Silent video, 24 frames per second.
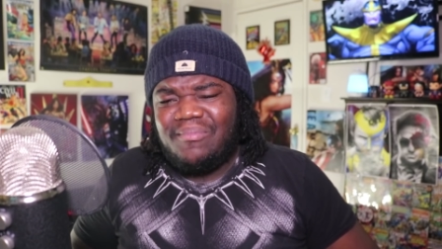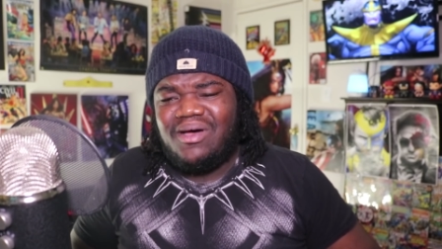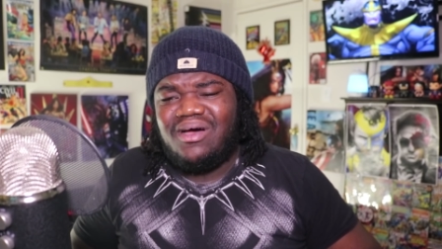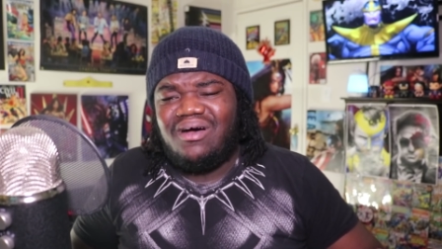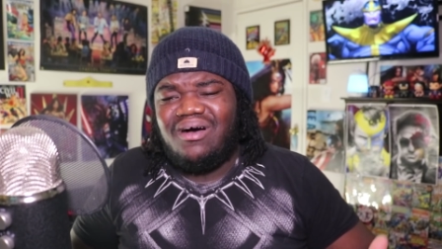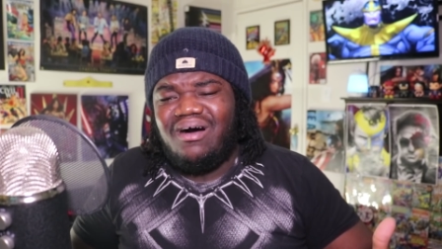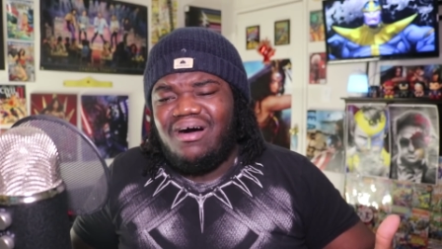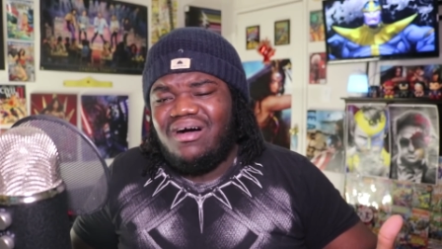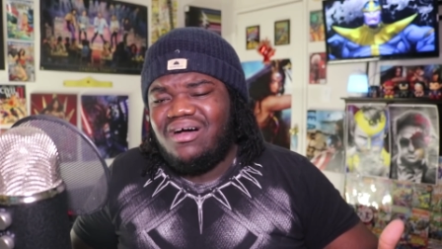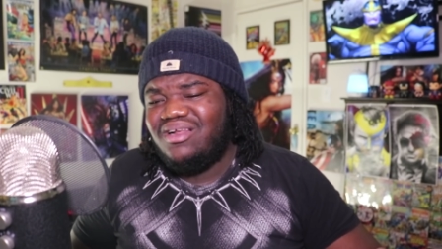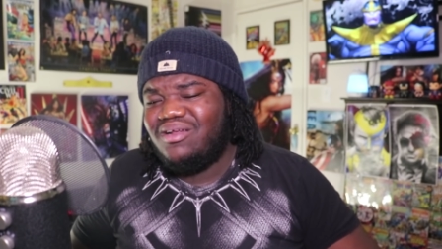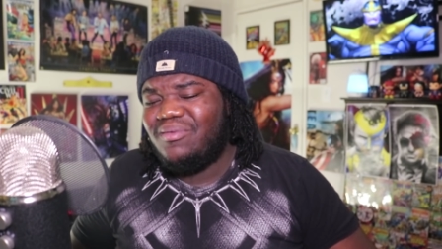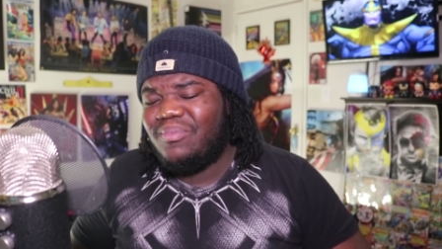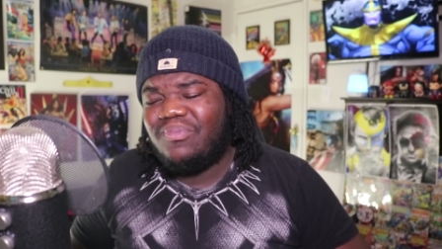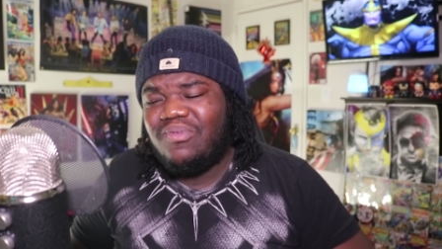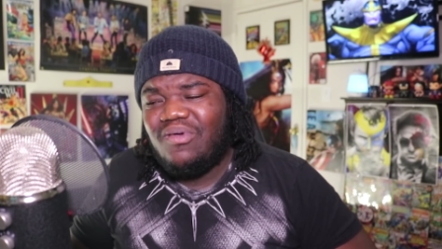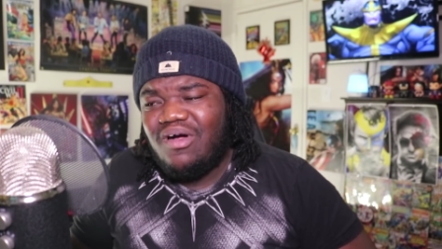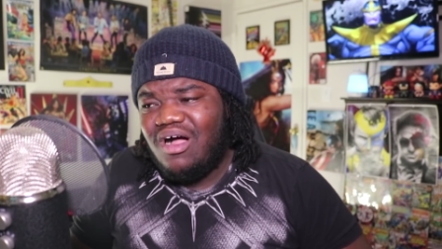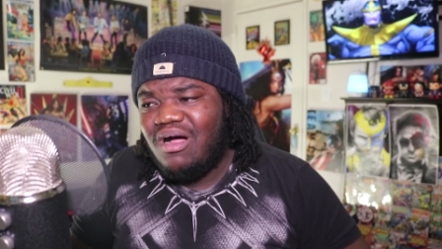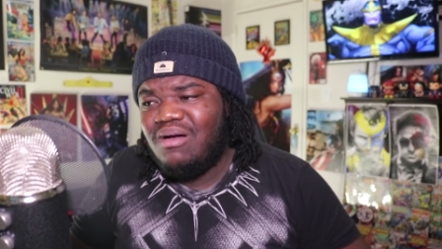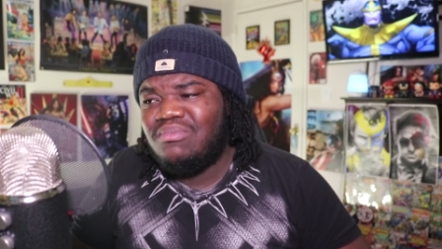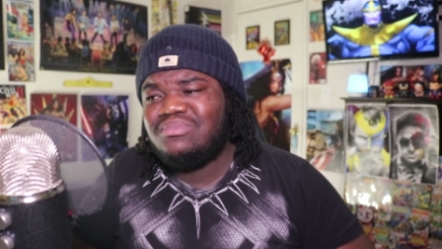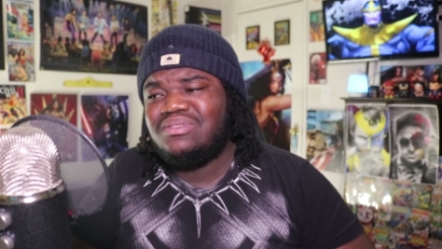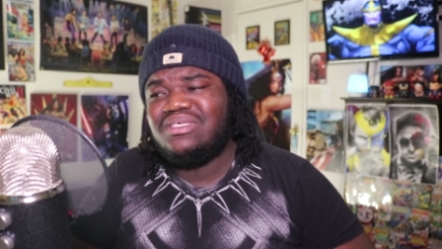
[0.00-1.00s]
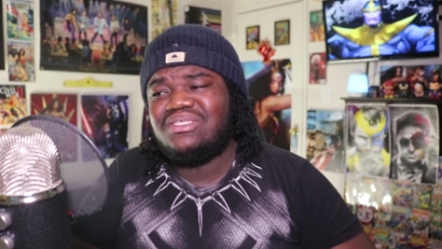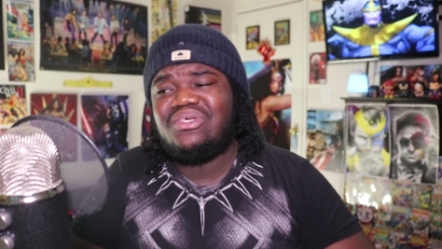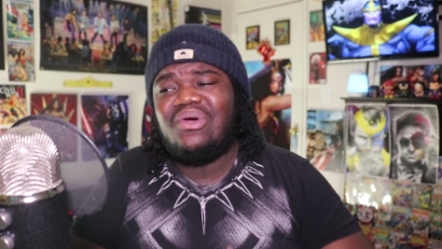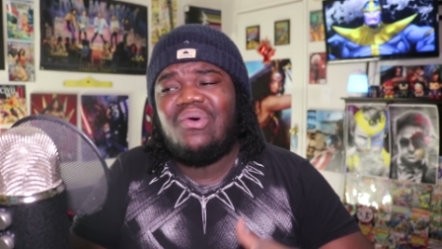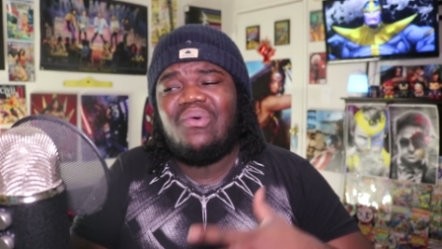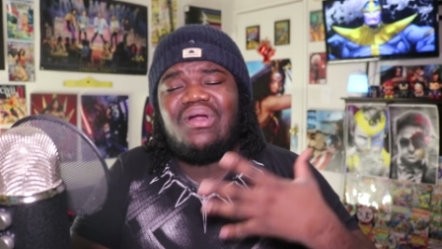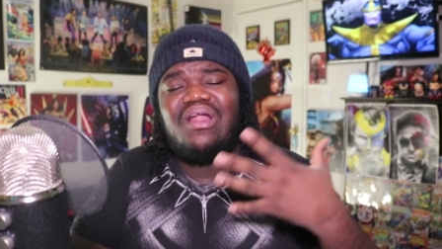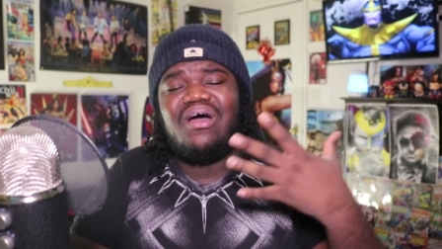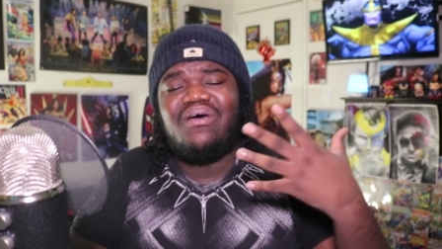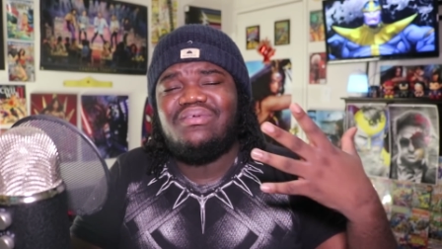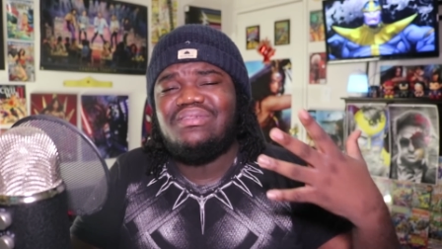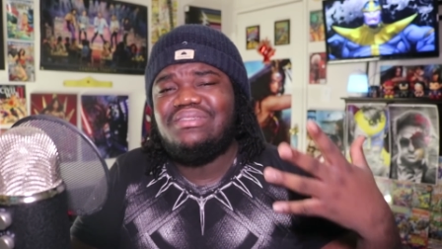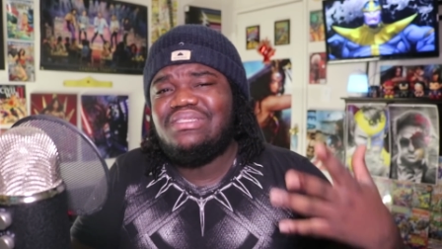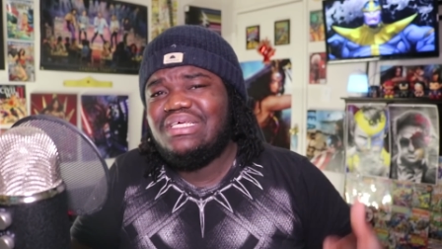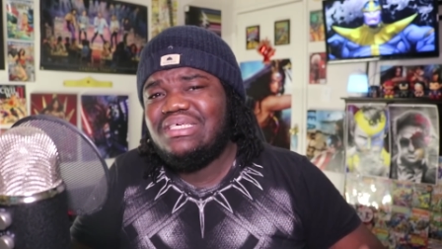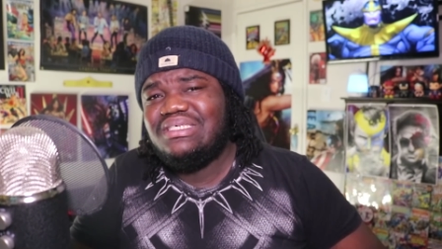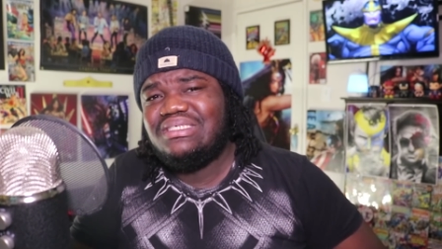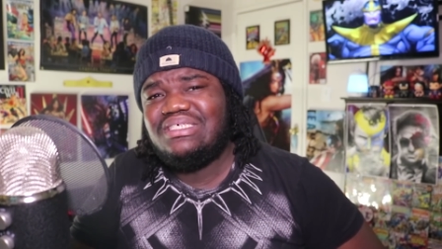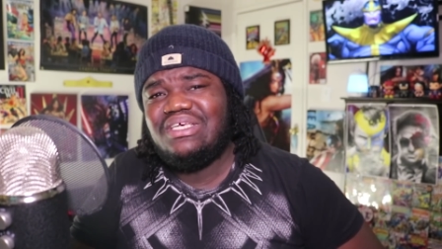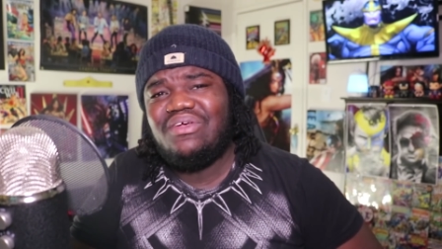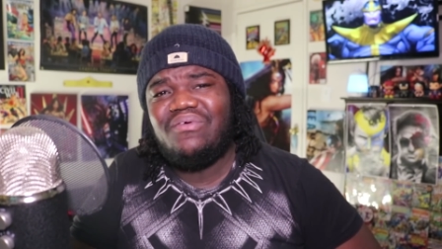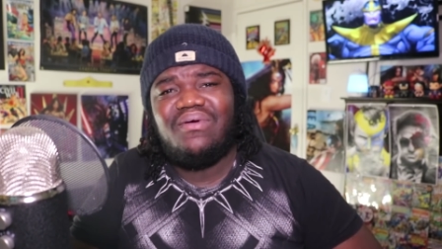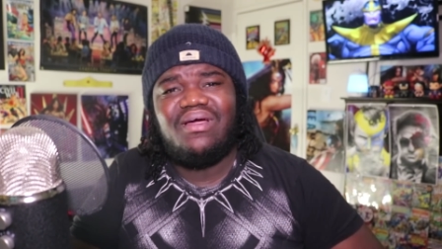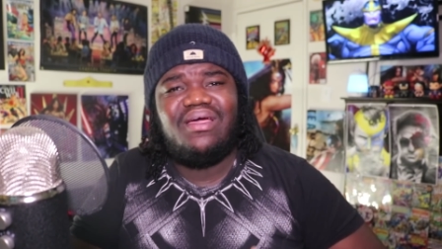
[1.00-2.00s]
about all the problems that's going on with
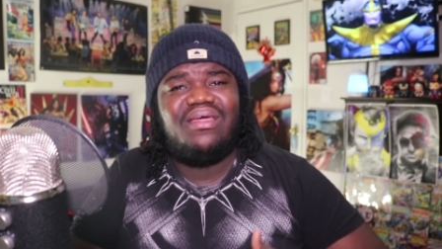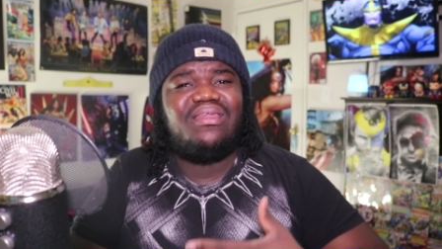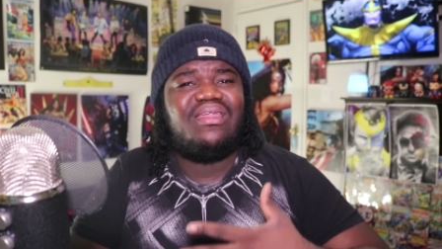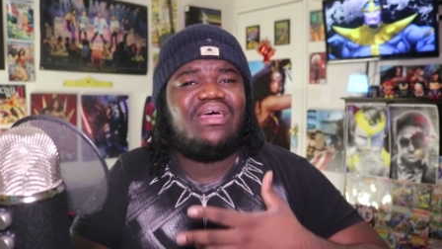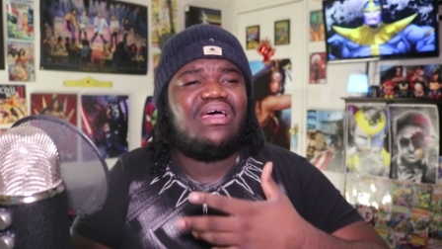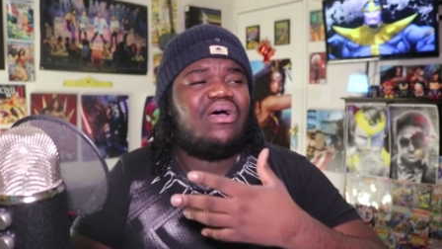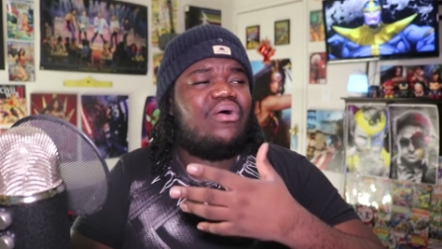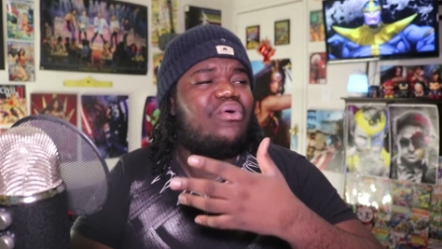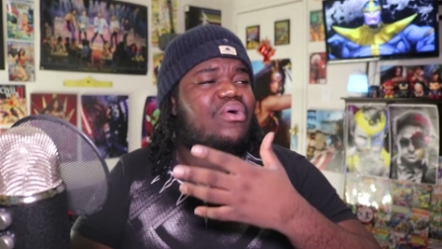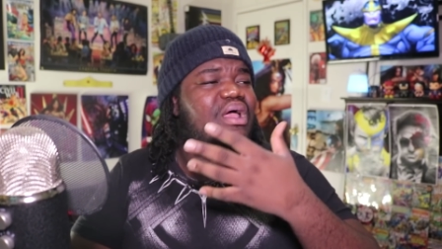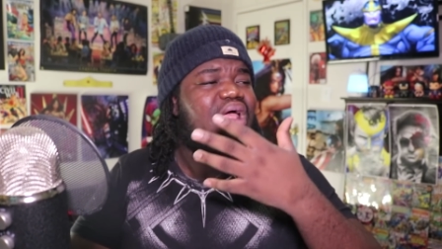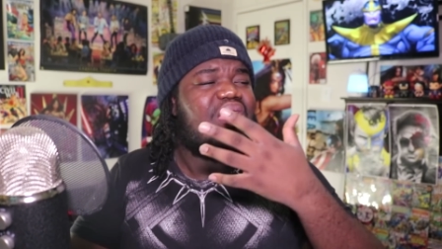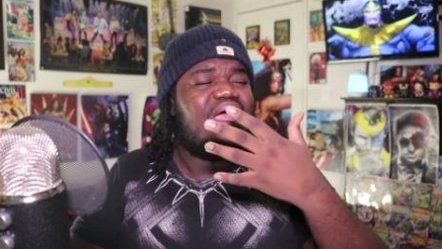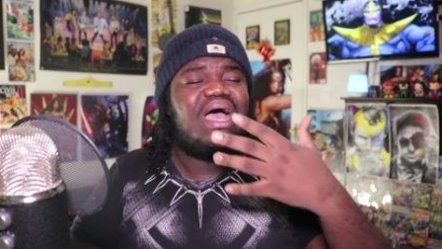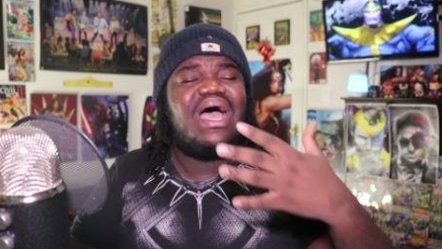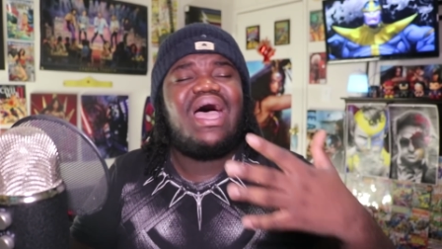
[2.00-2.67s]
DC right now,